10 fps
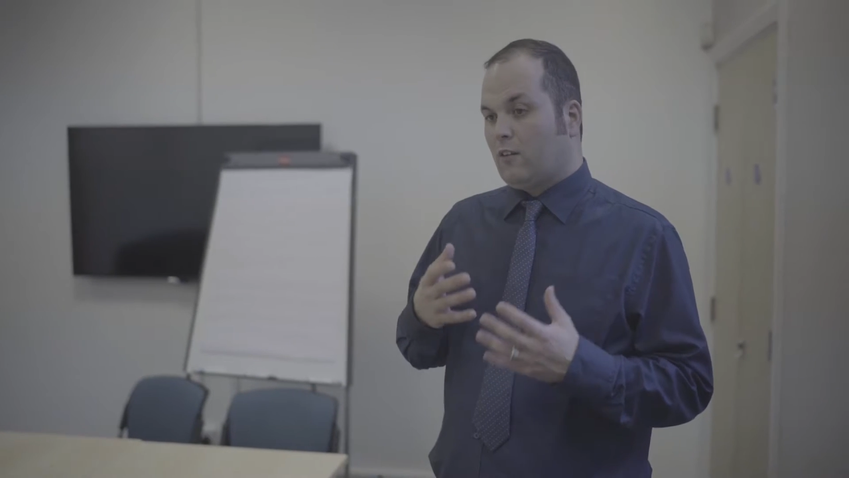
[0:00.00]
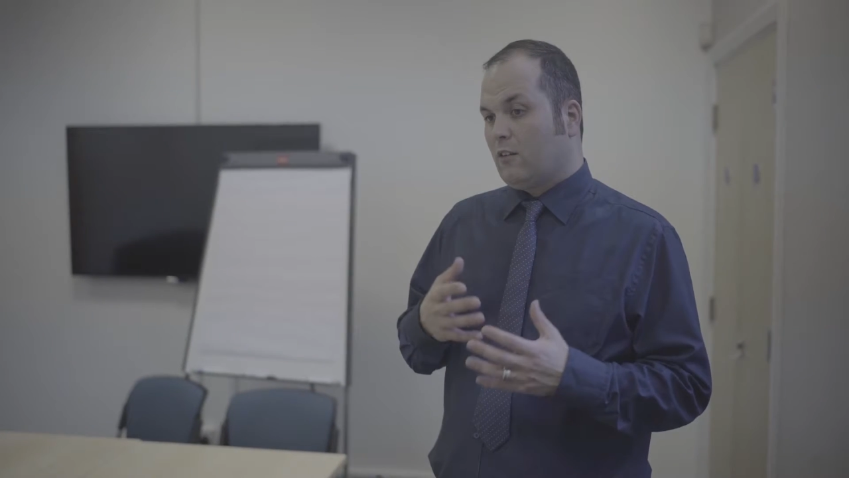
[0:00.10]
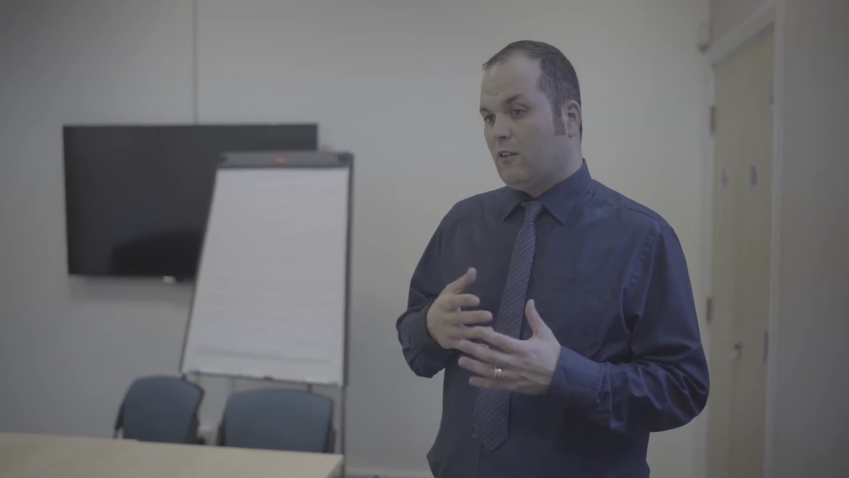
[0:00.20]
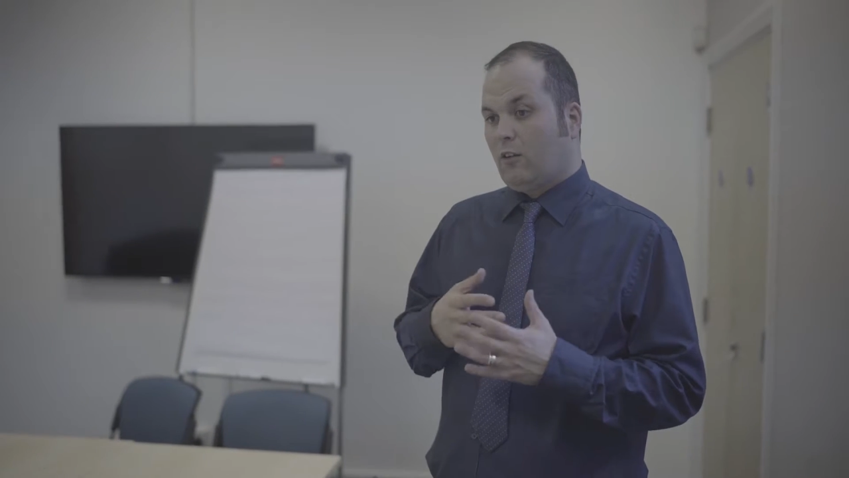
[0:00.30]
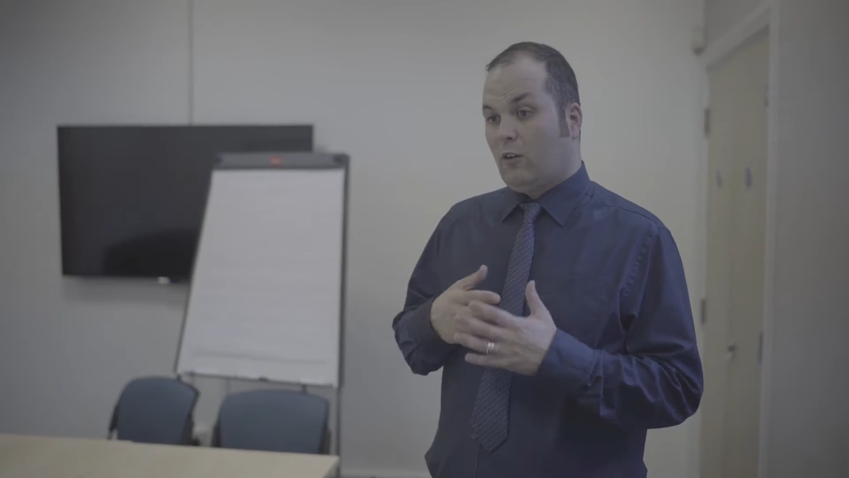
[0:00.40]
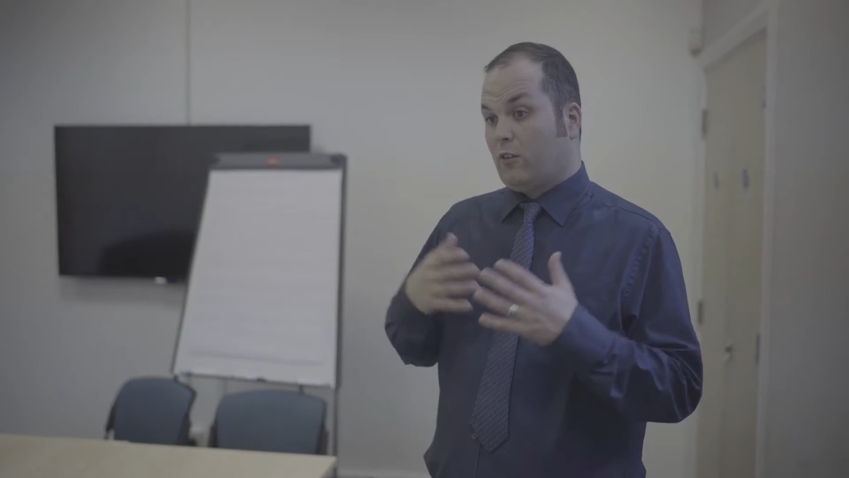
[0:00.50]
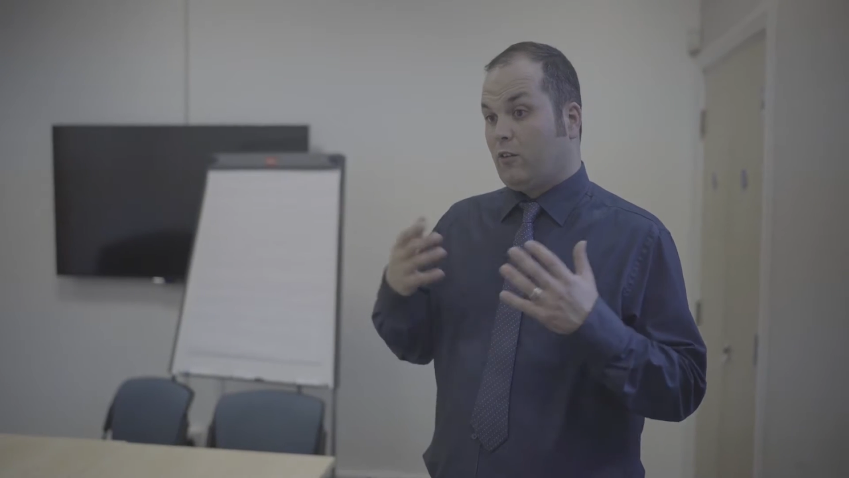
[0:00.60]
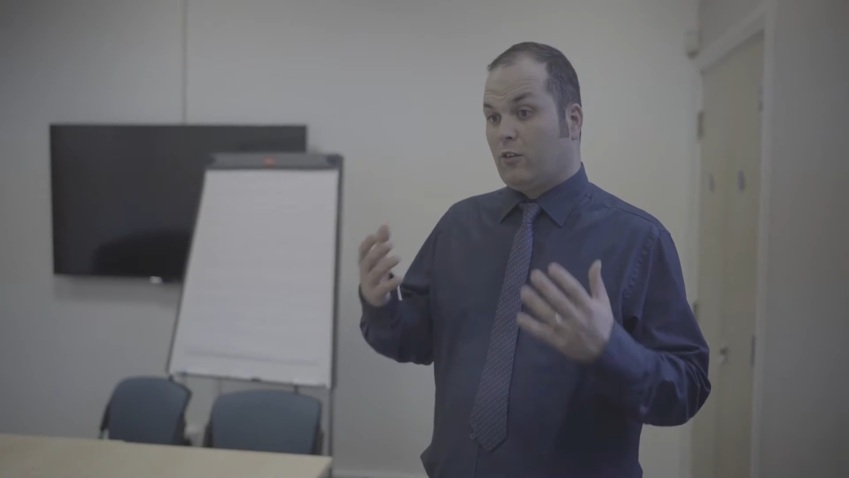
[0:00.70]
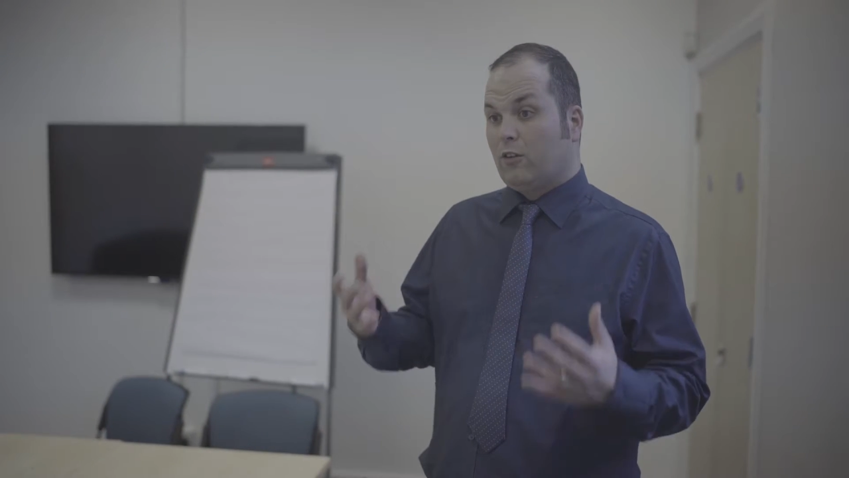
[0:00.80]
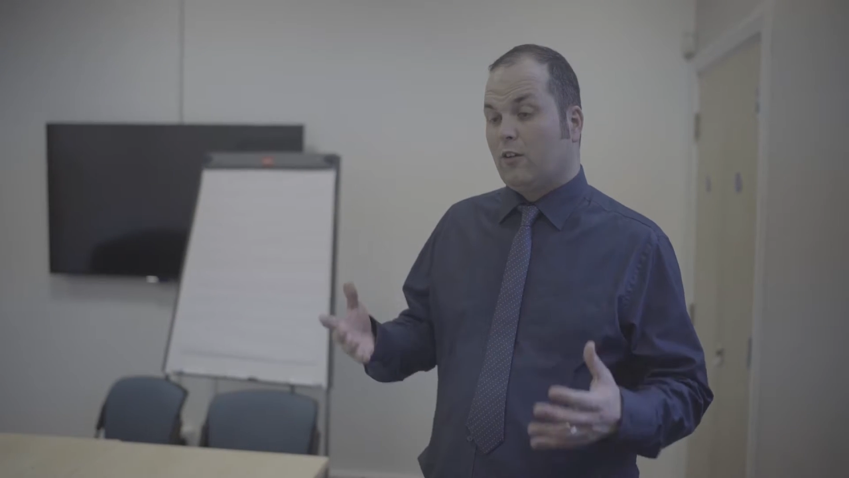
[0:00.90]
under lots
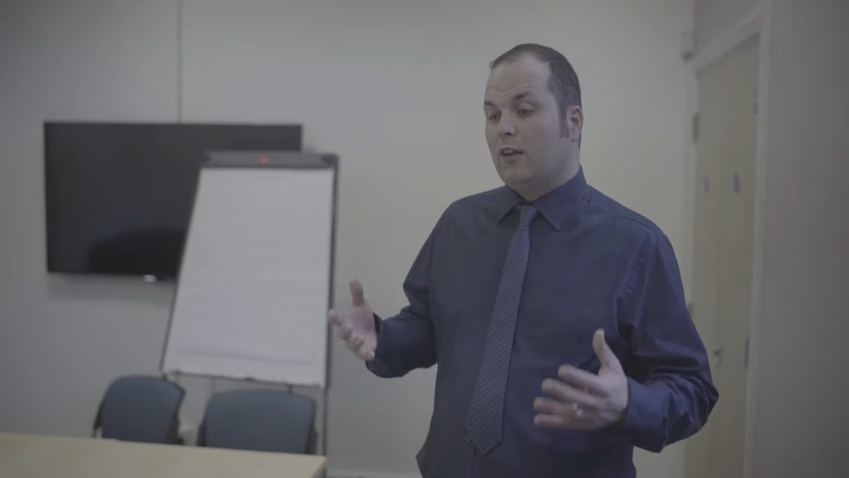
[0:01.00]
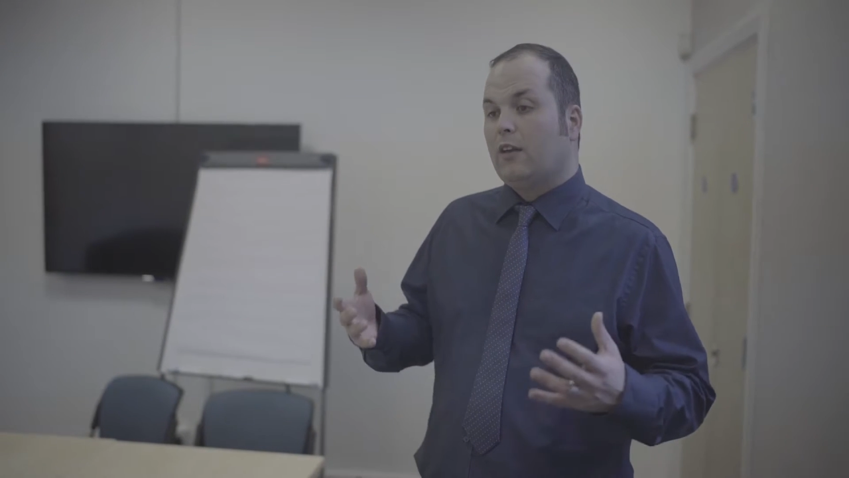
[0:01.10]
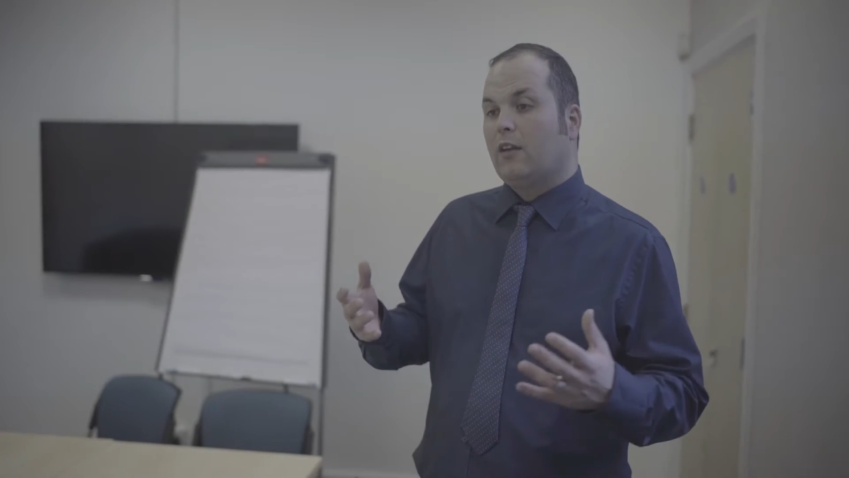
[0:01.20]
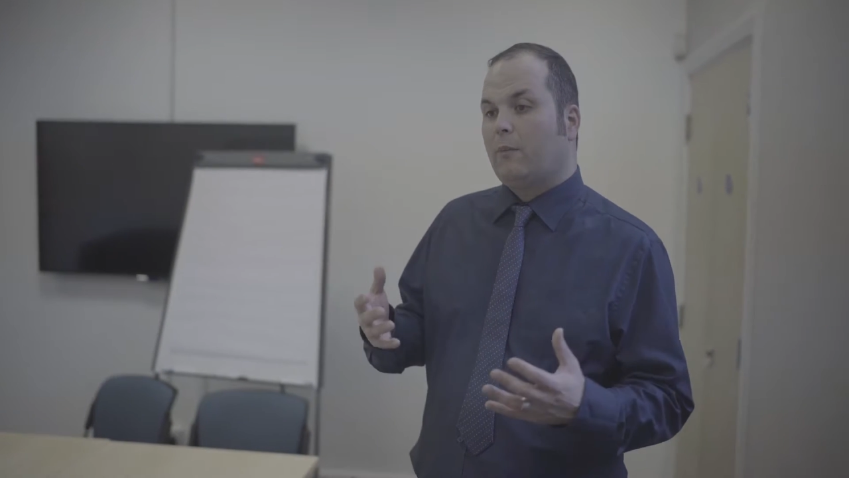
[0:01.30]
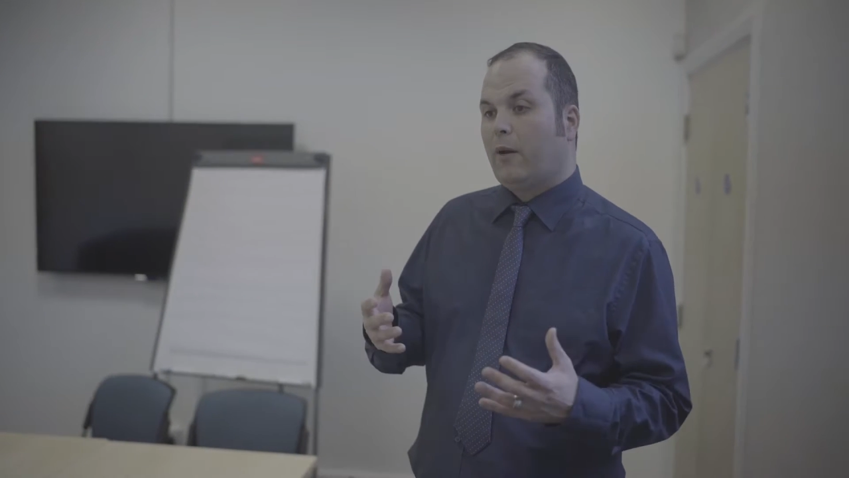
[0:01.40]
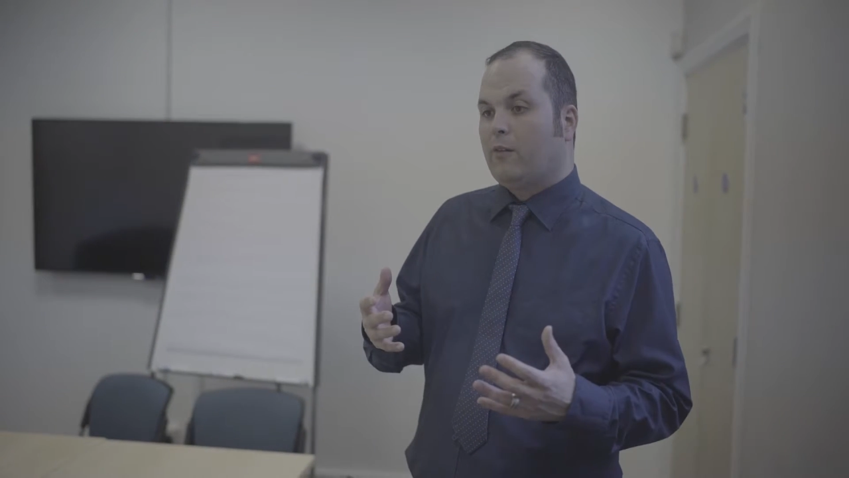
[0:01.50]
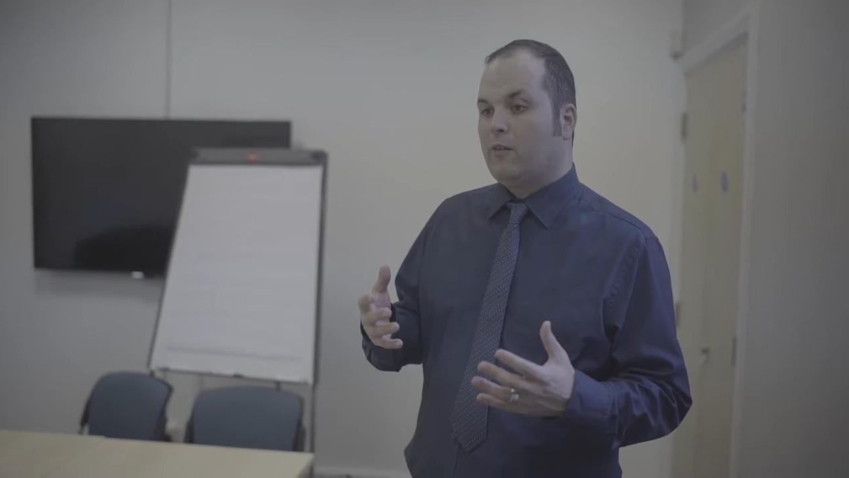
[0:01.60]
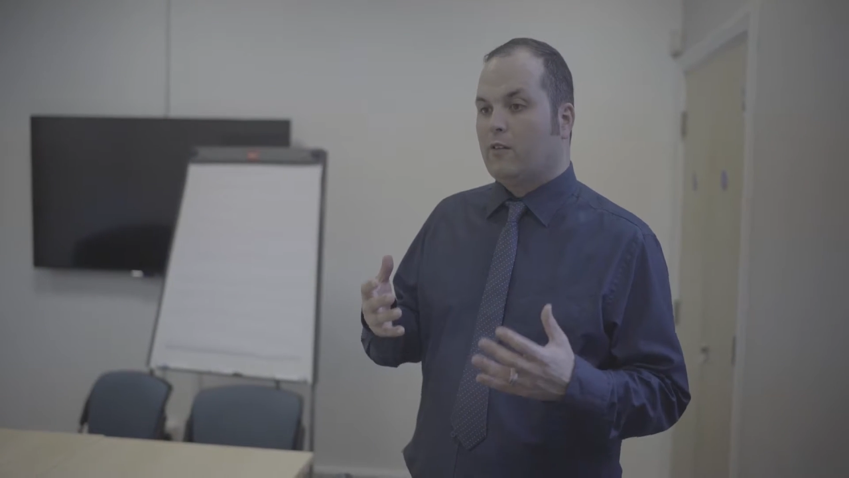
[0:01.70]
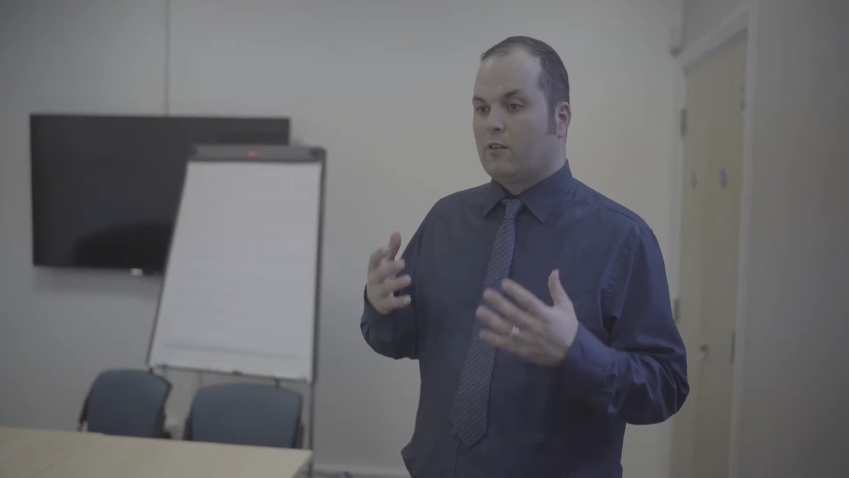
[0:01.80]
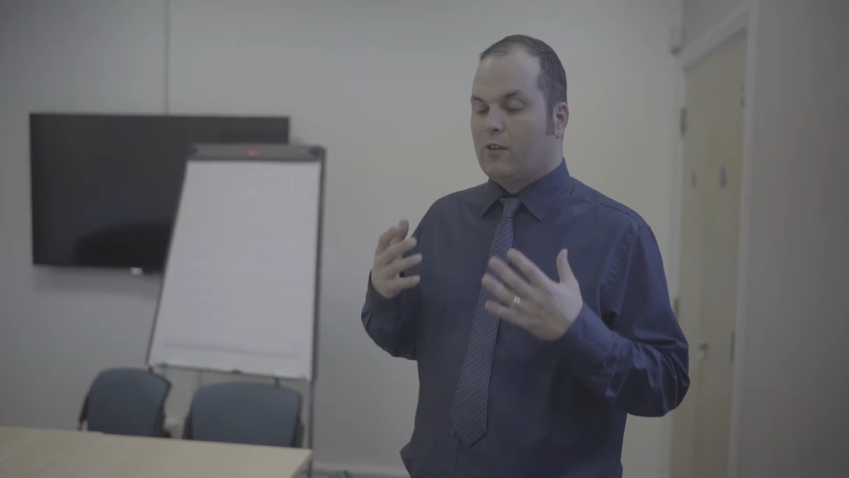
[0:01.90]
of scrutiny
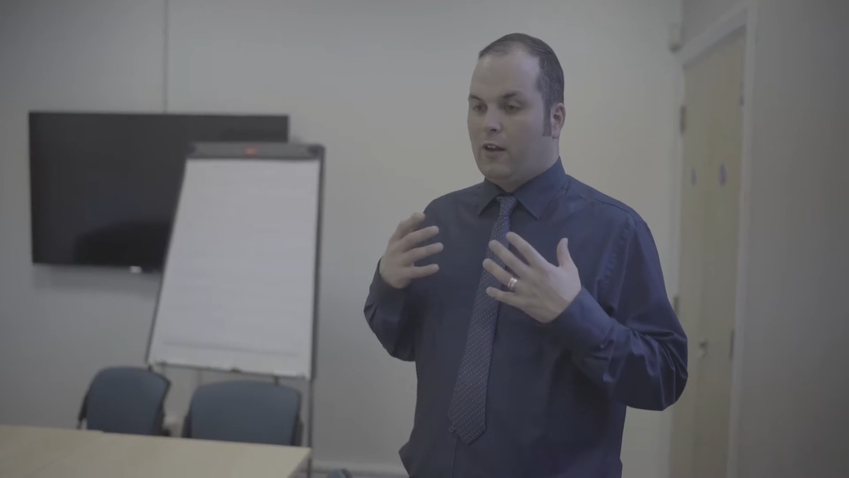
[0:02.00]
about the